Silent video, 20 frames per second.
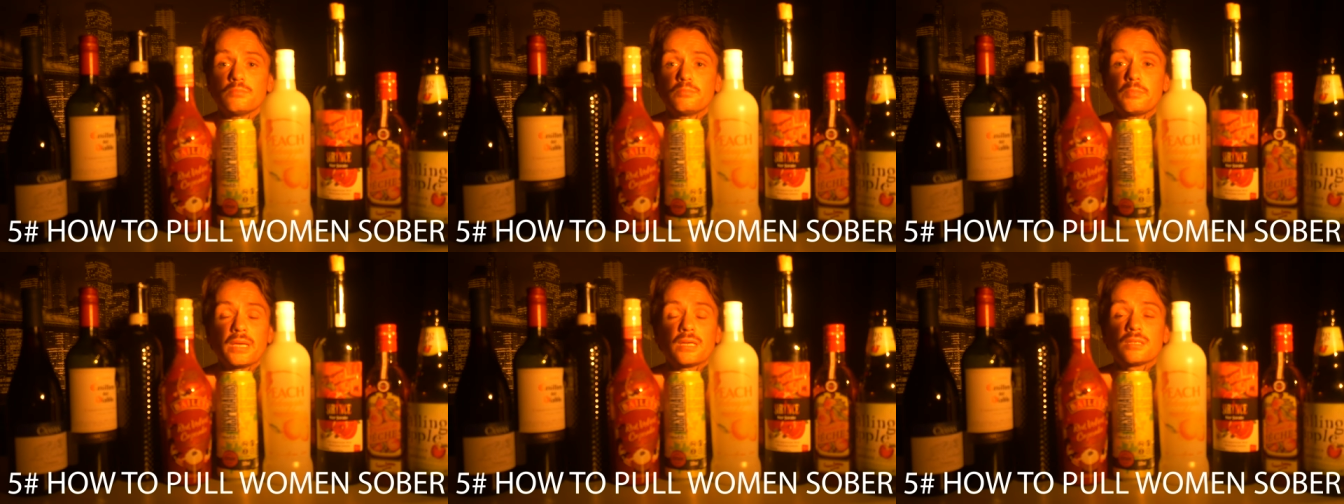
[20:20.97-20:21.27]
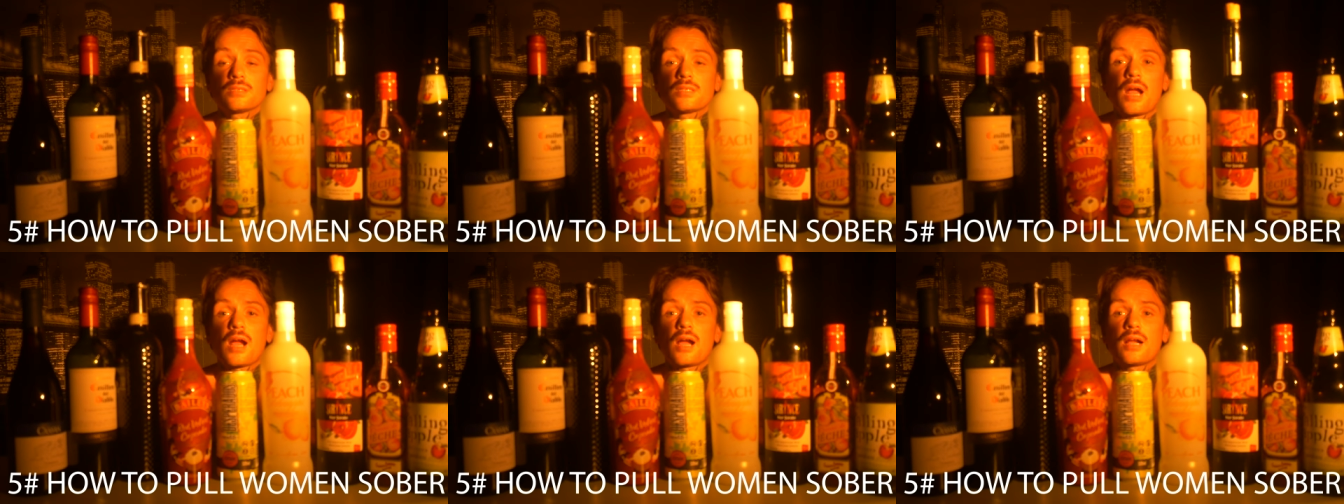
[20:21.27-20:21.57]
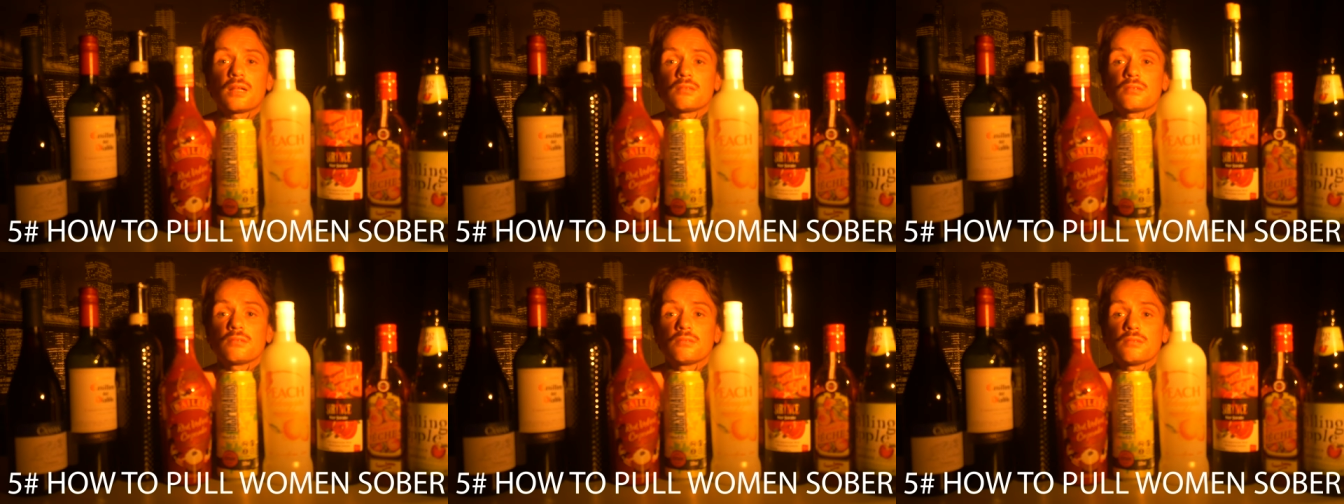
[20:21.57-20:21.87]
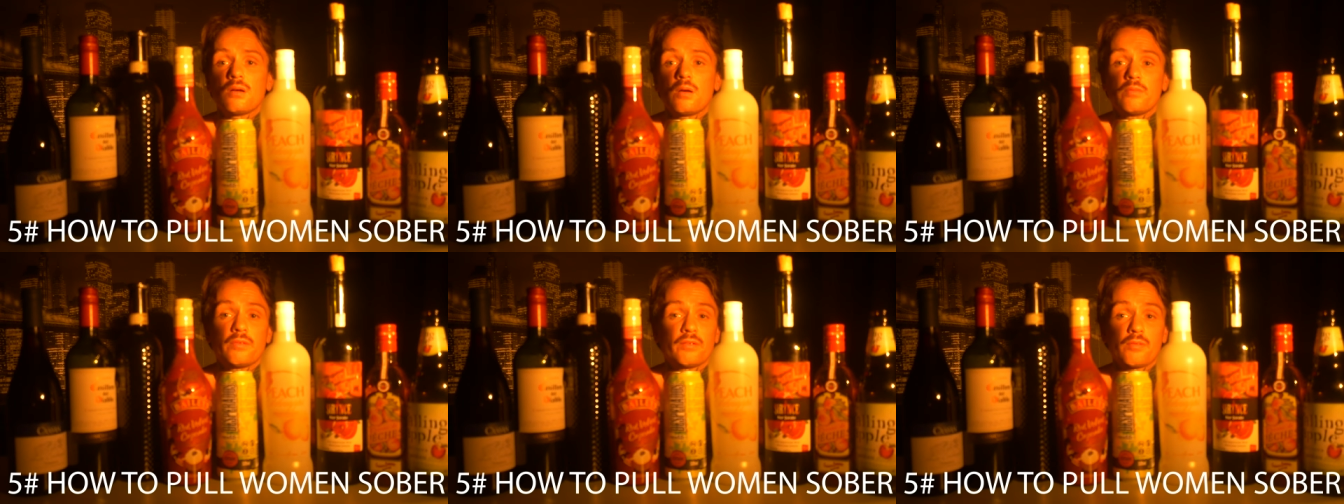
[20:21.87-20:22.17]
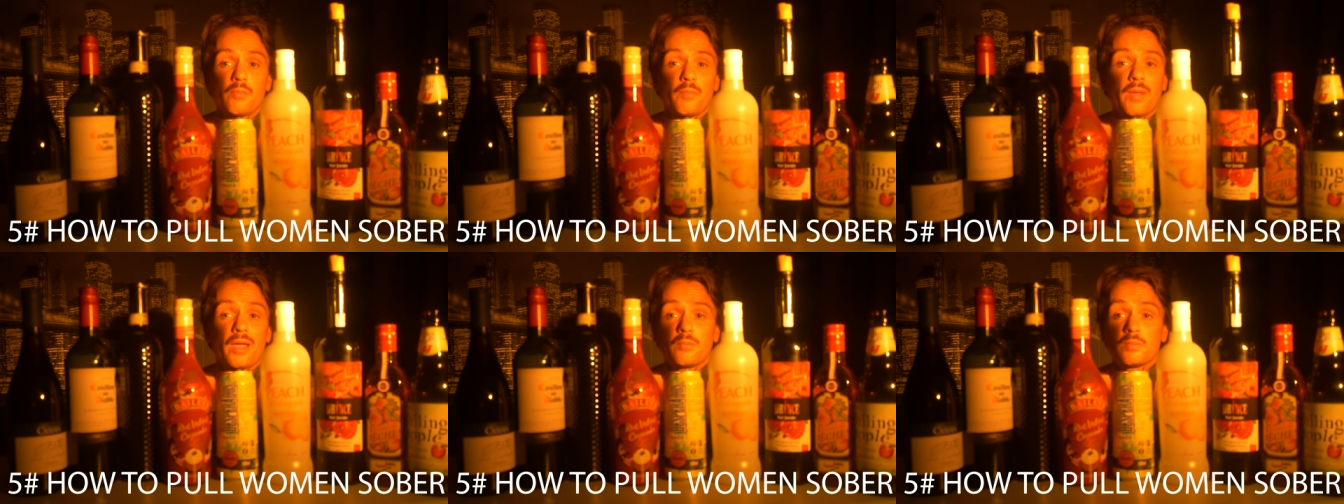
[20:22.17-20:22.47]
biggest heart I've
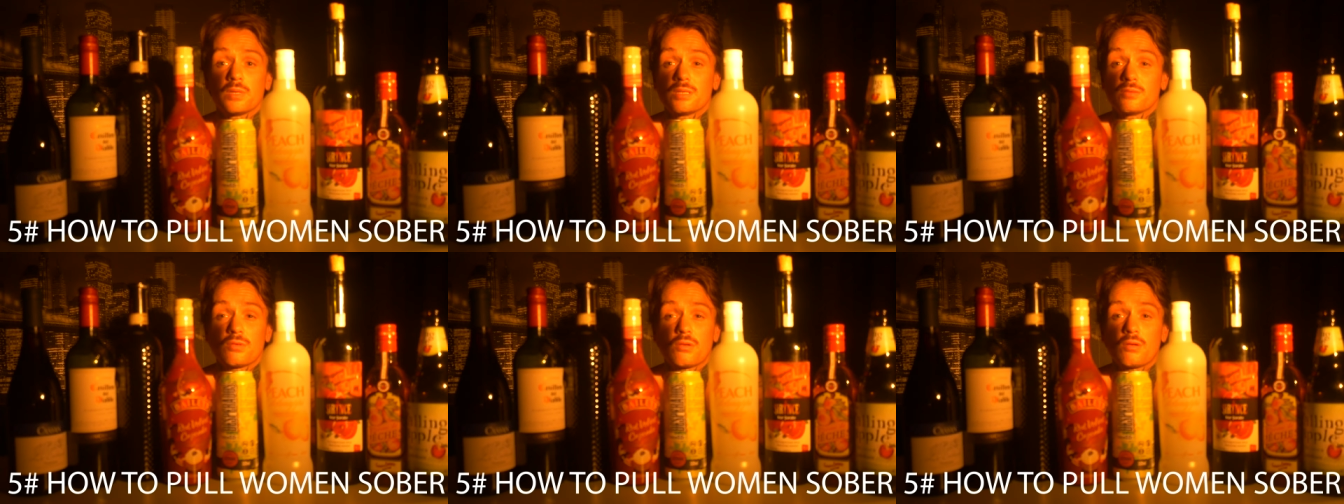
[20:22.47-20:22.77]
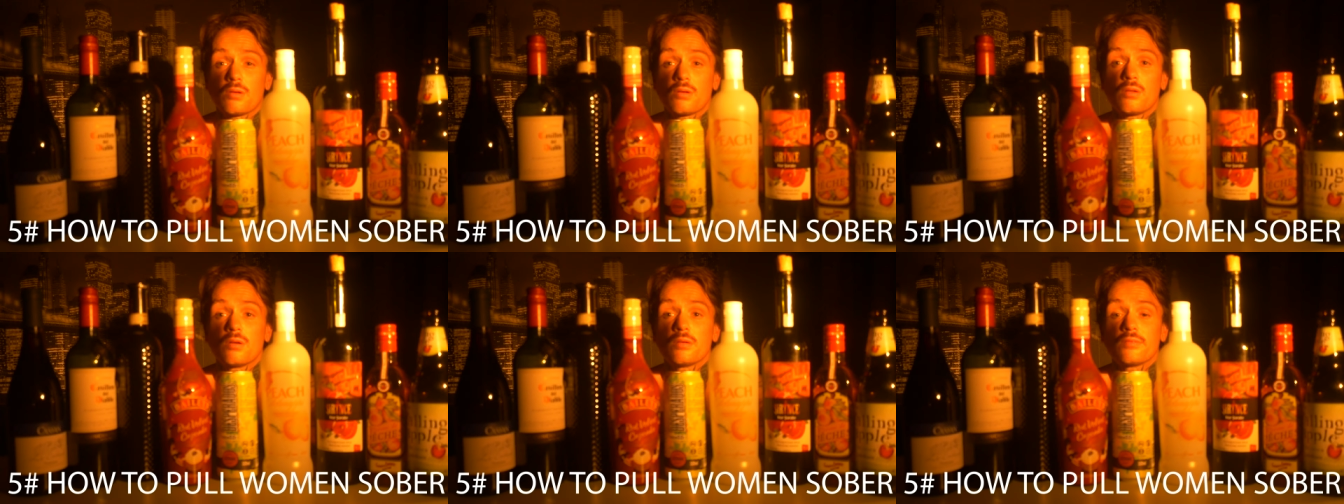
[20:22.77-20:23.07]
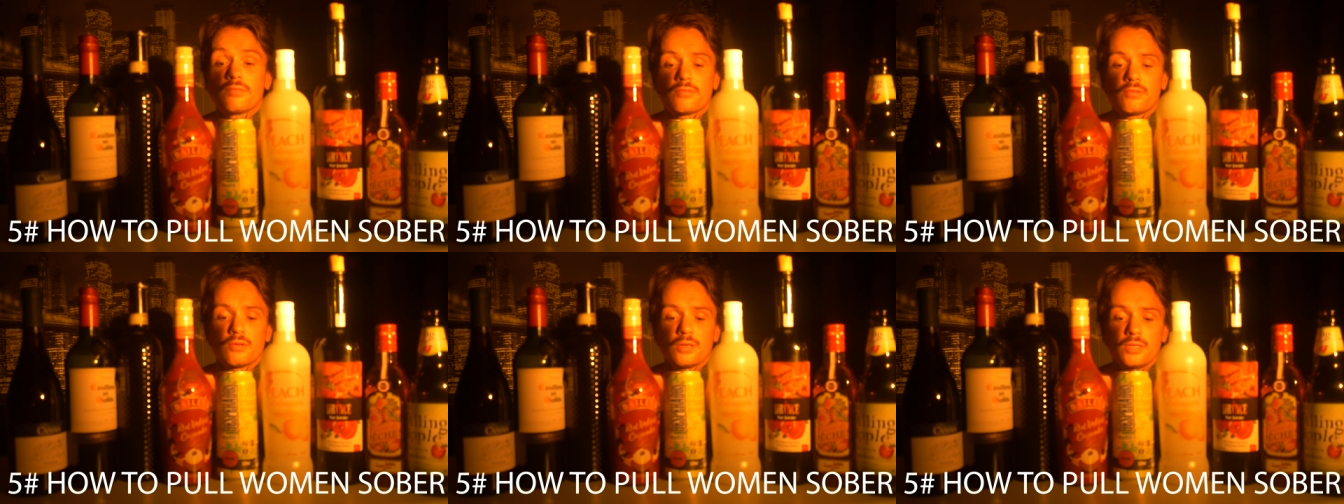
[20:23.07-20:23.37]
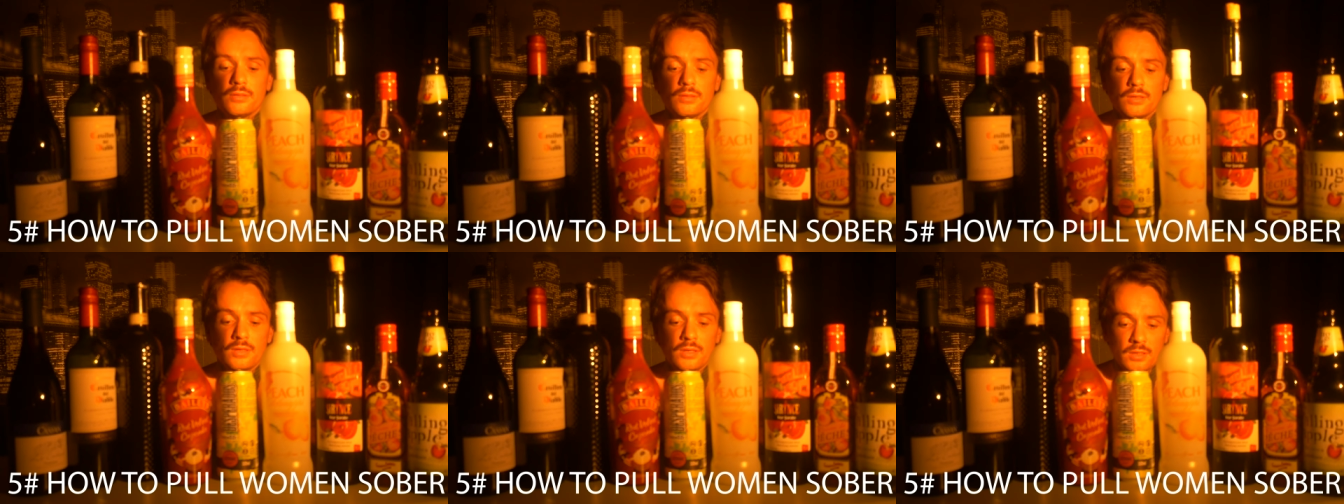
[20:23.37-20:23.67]
ever met in my entire life. Right?